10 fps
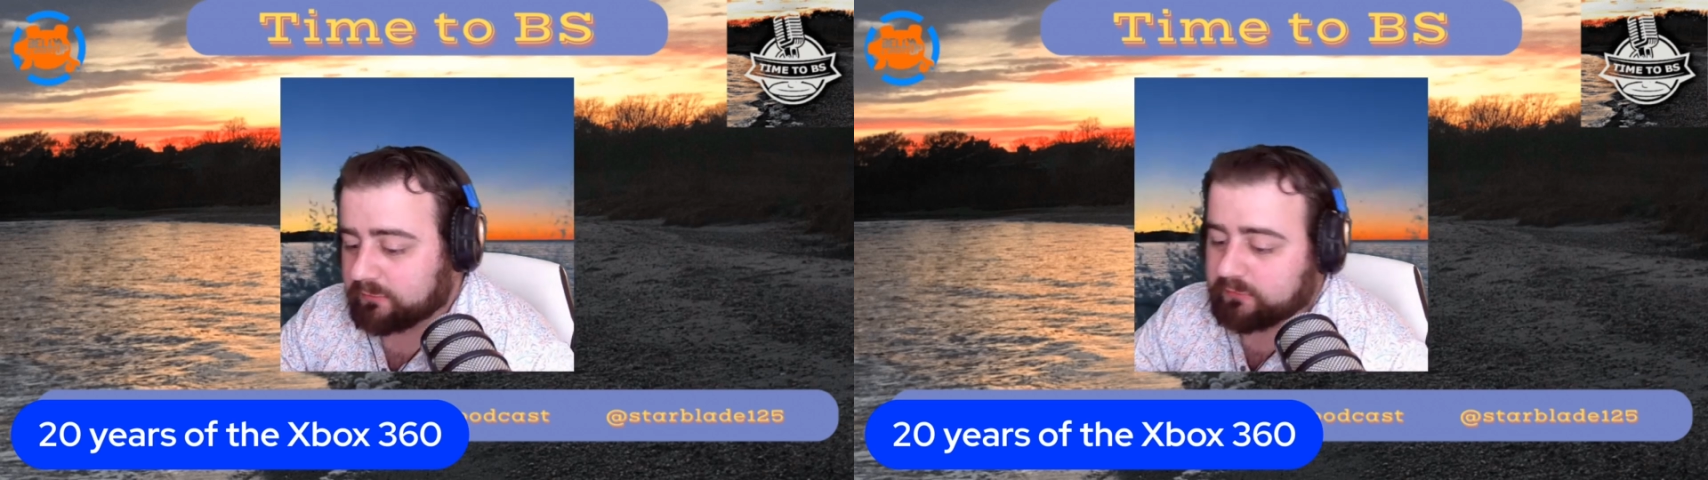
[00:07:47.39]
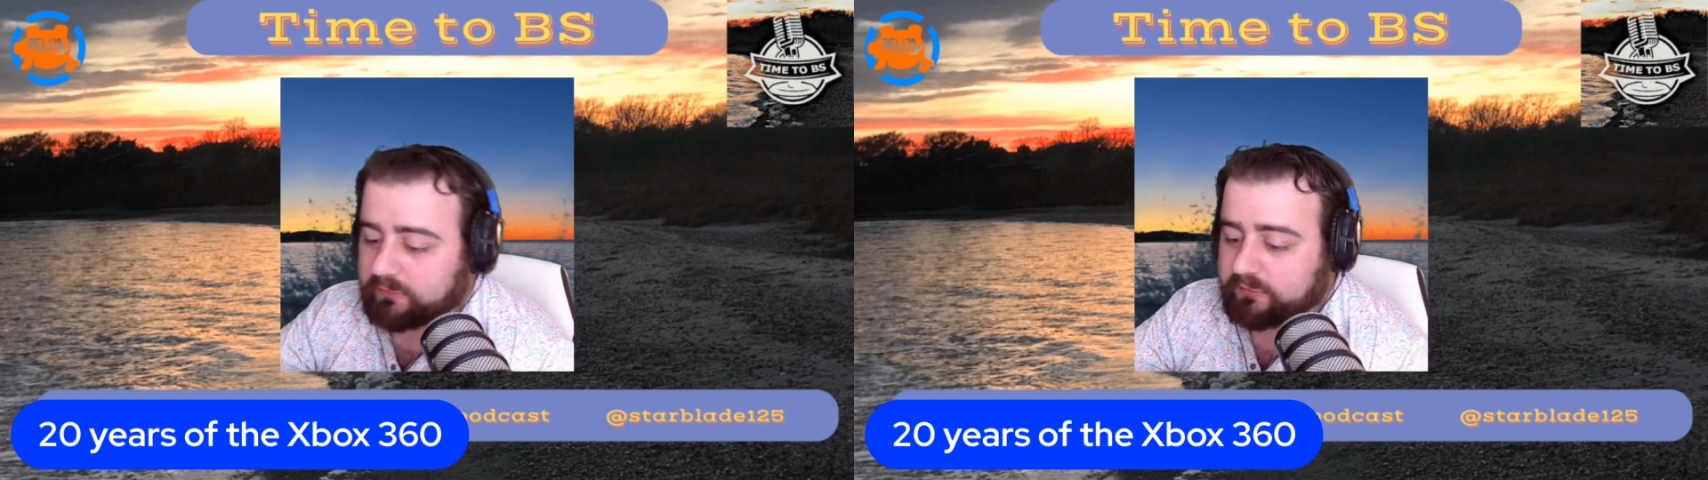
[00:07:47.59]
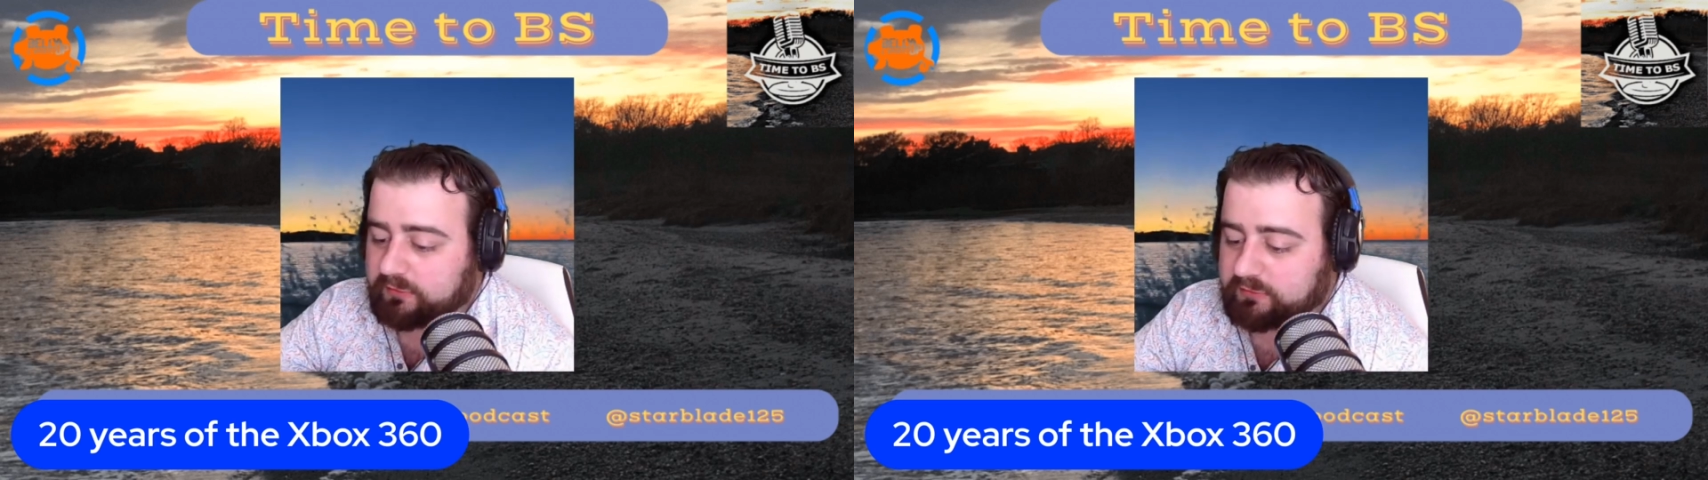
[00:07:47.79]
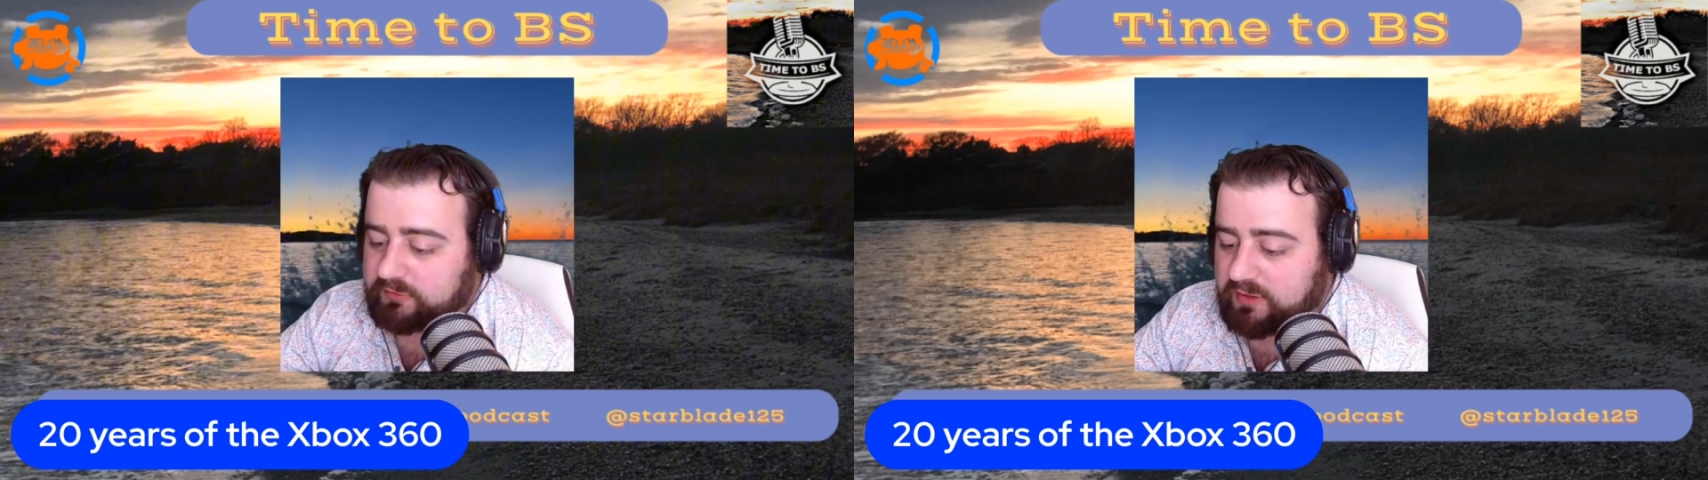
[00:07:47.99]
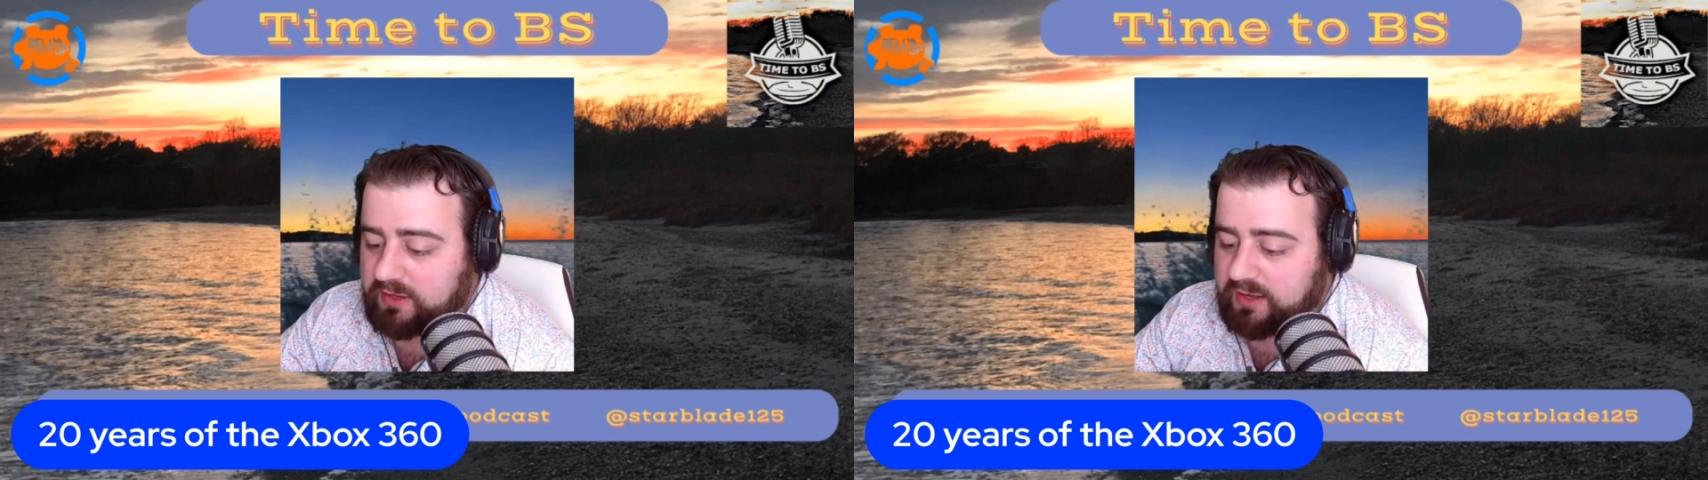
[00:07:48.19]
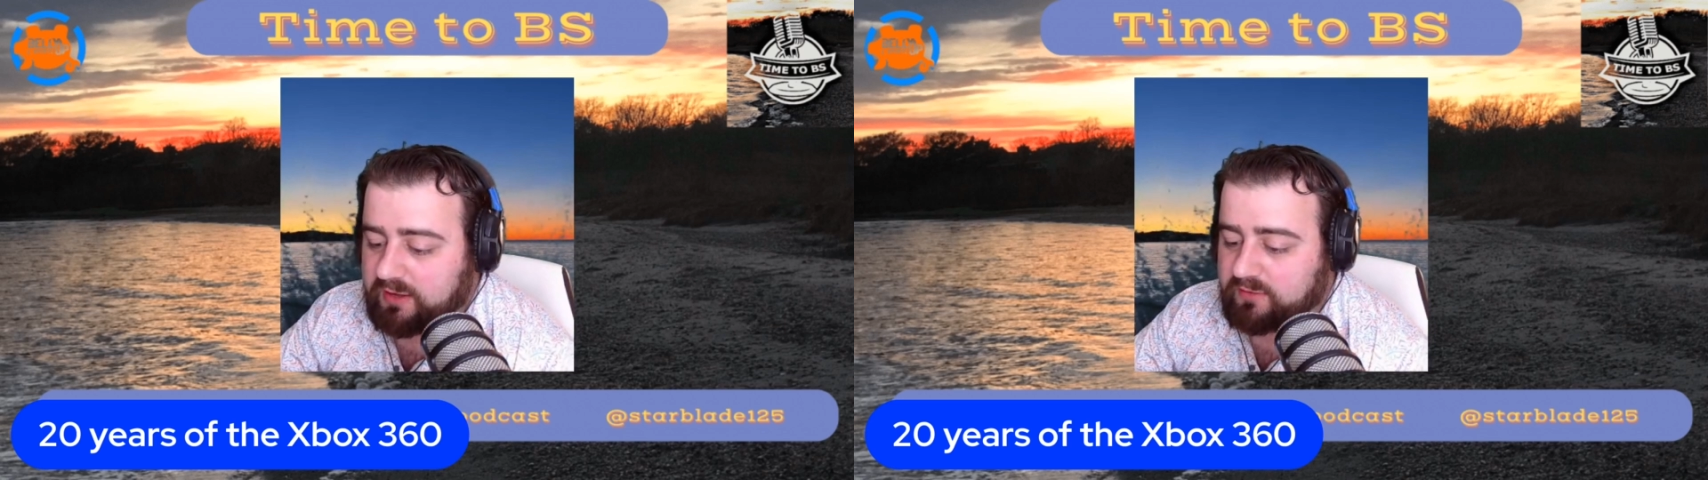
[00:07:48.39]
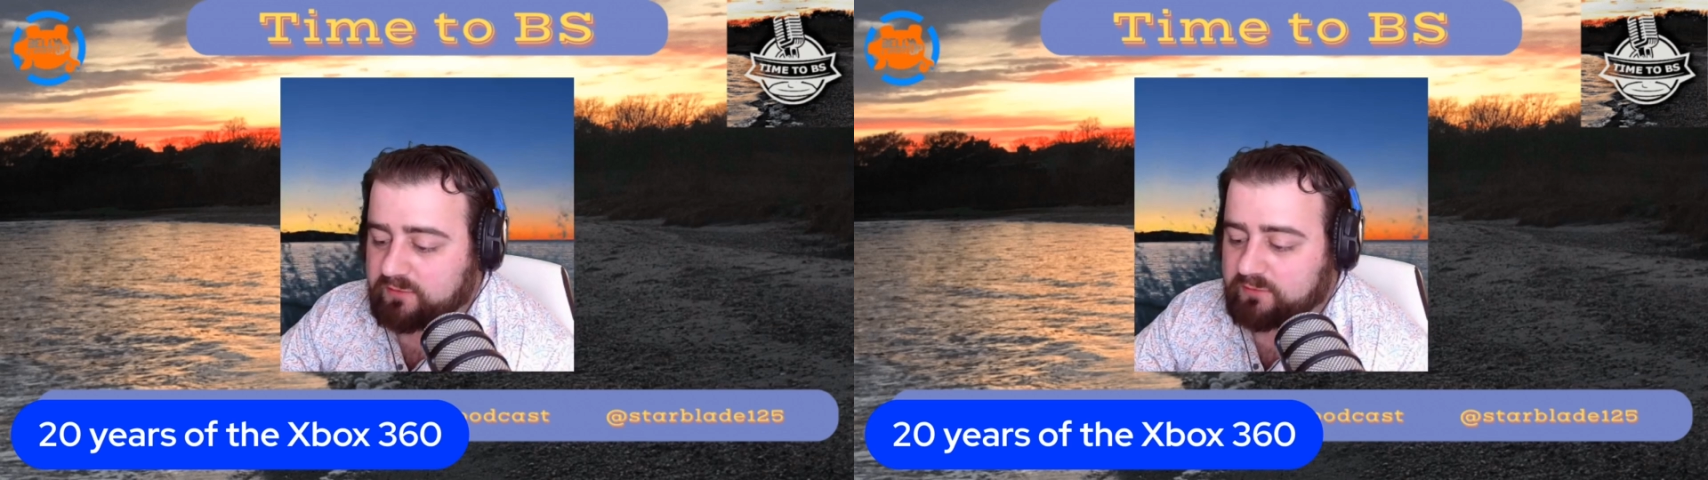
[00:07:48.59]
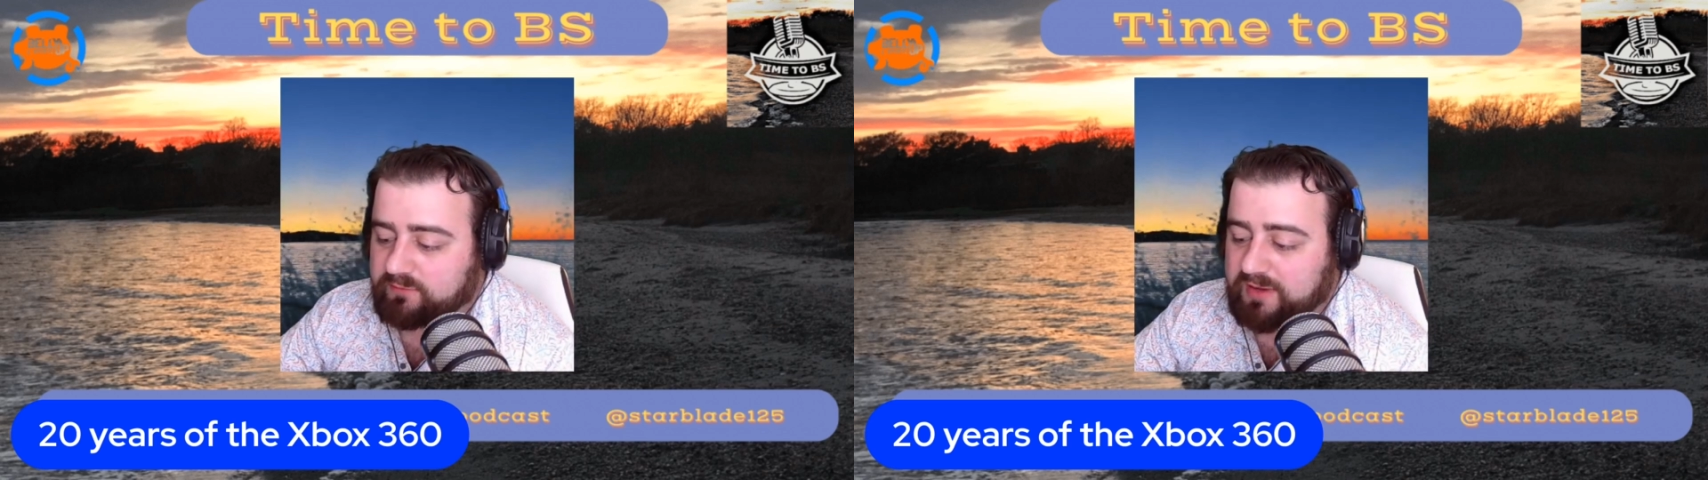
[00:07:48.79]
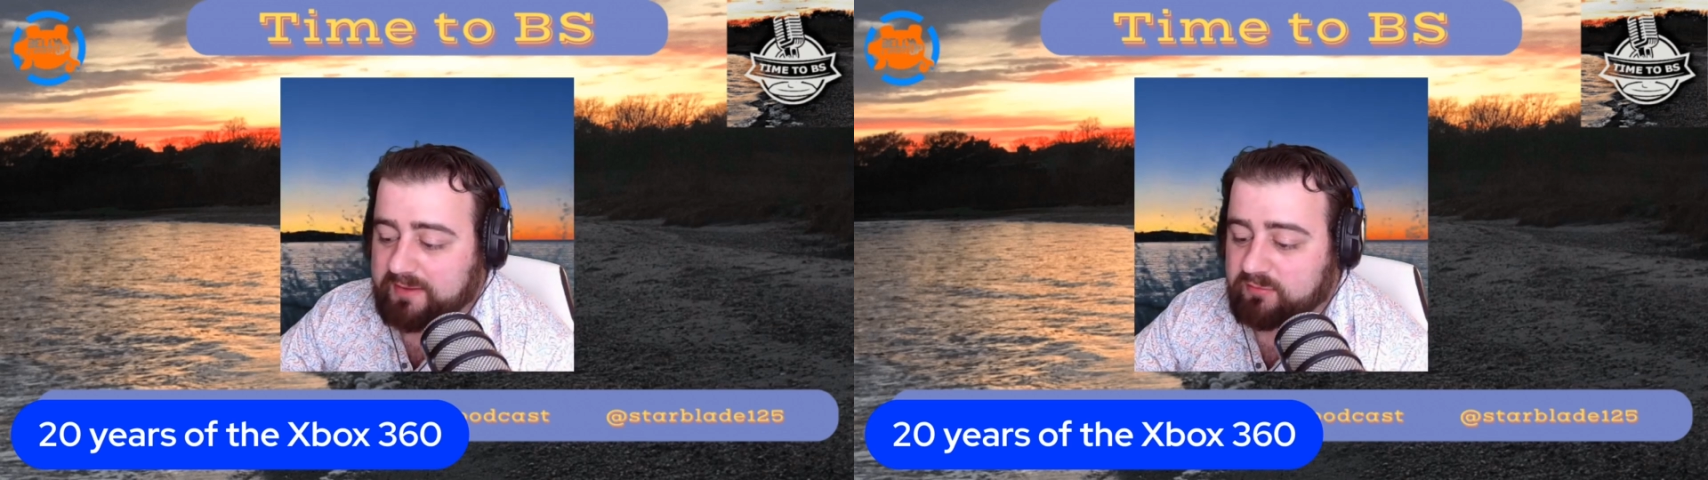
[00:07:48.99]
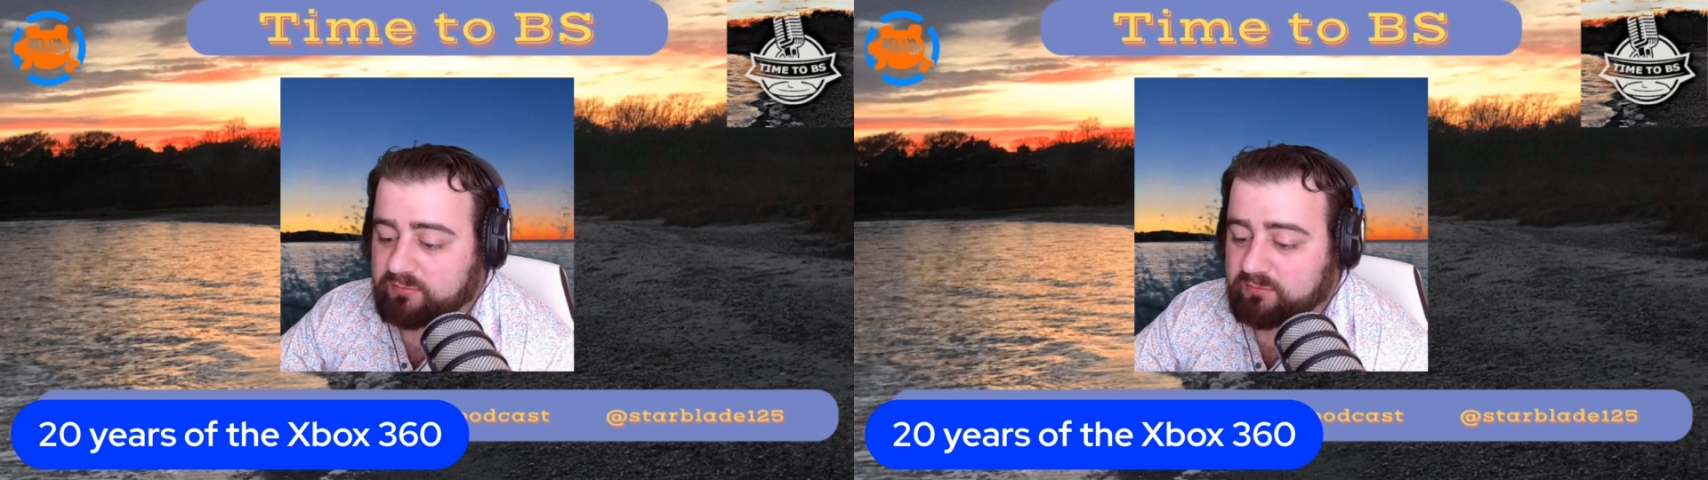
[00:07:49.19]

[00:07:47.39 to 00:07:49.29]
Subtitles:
360, and I